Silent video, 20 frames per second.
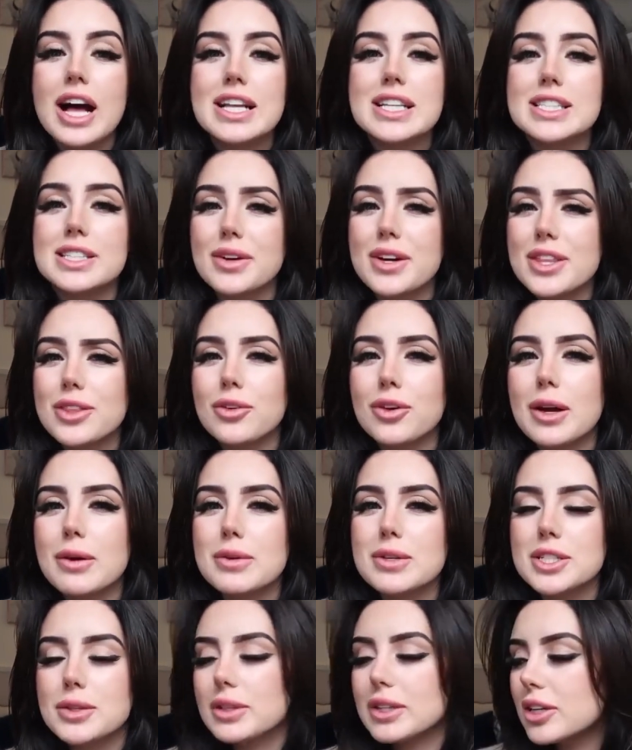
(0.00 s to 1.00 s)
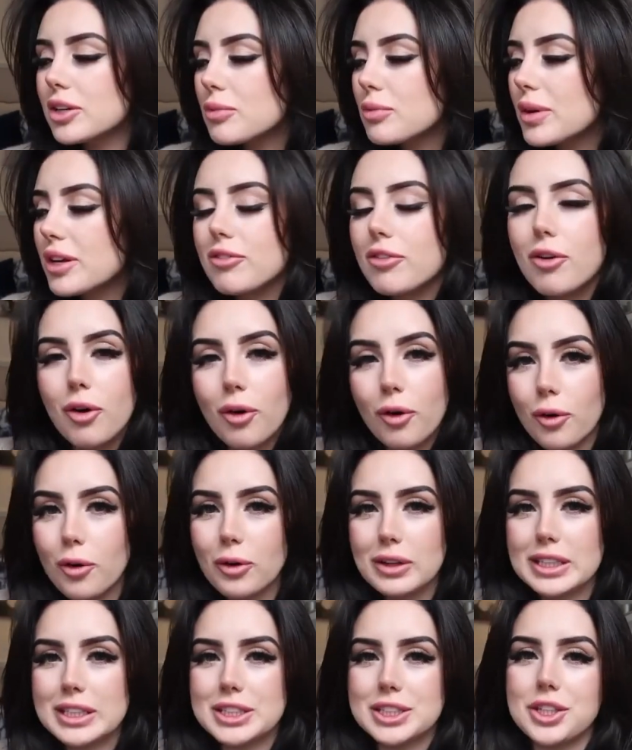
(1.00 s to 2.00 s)
So I thought I would do a little bit of a
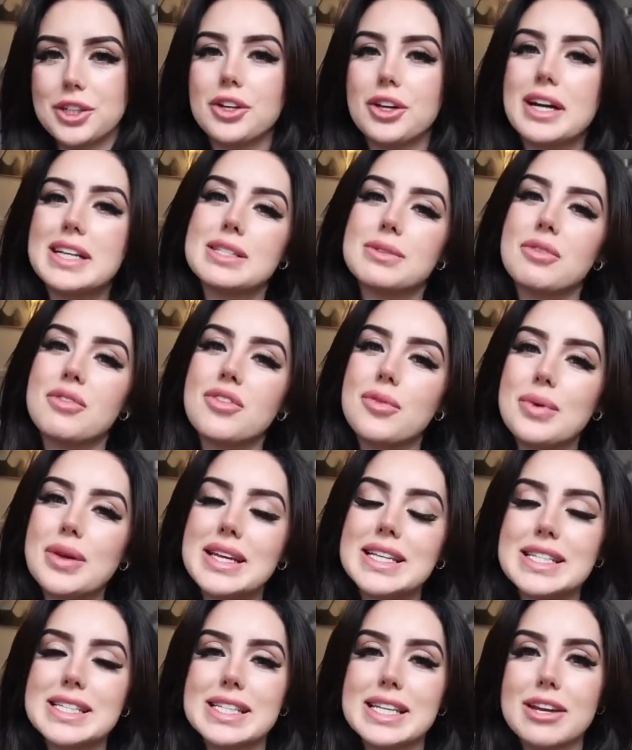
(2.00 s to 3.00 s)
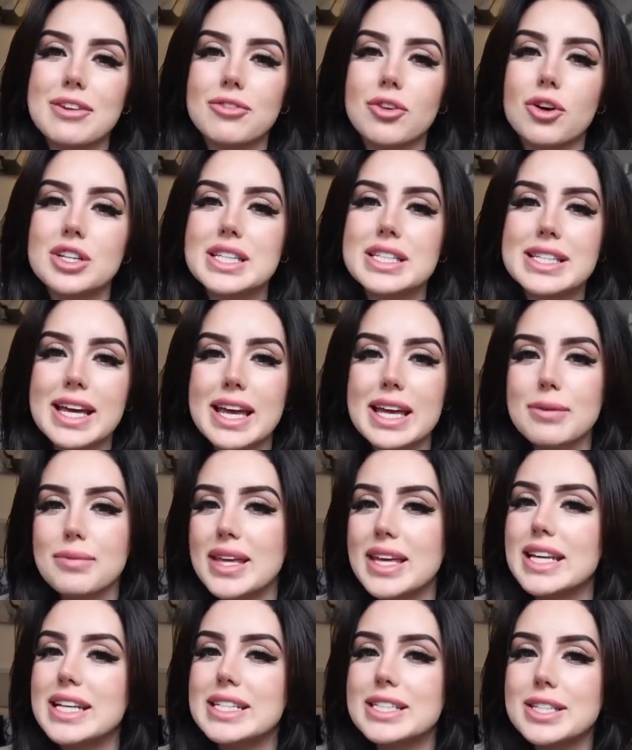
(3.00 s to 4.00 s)
haul and show you guys some of the pieces that I've got to take
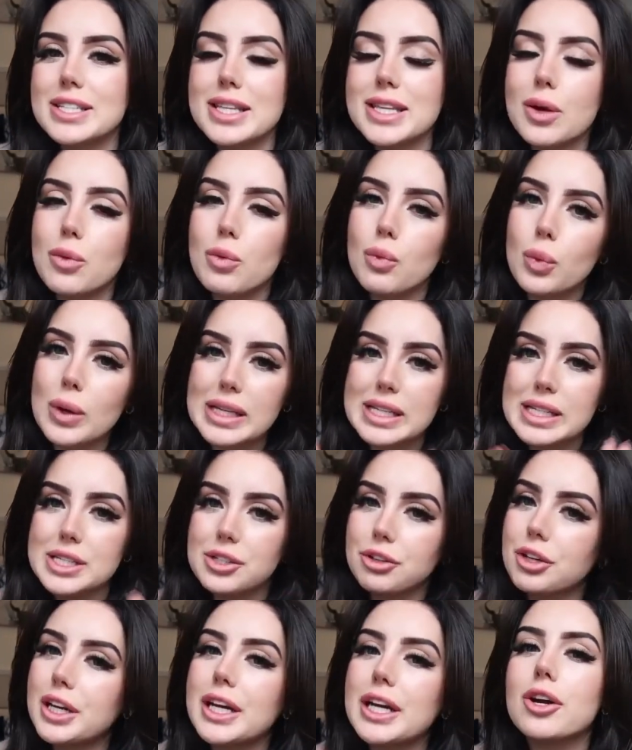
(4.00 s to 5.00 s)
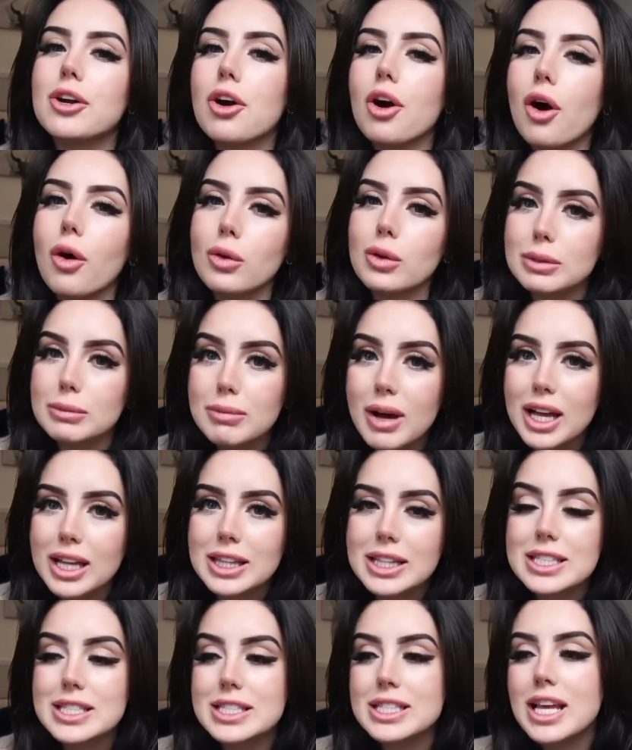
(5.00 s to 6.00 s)
me into the wintry cold
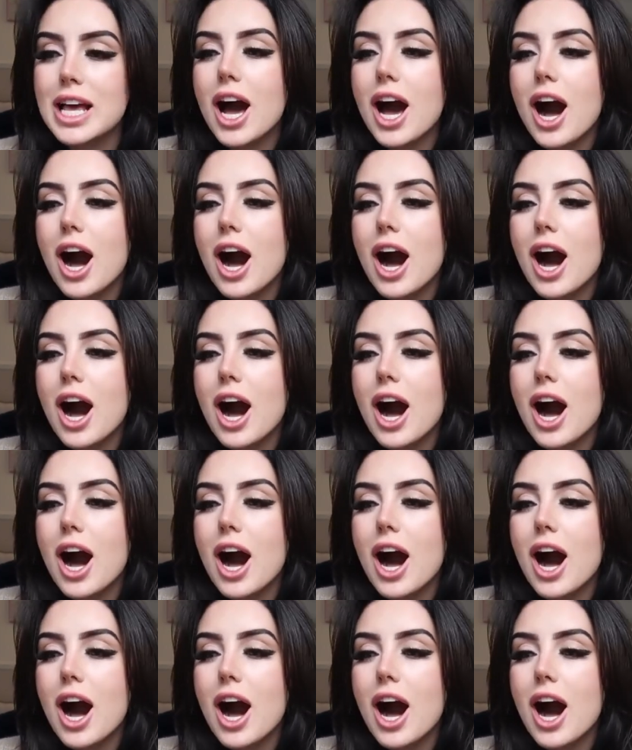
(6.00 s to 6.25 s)
months.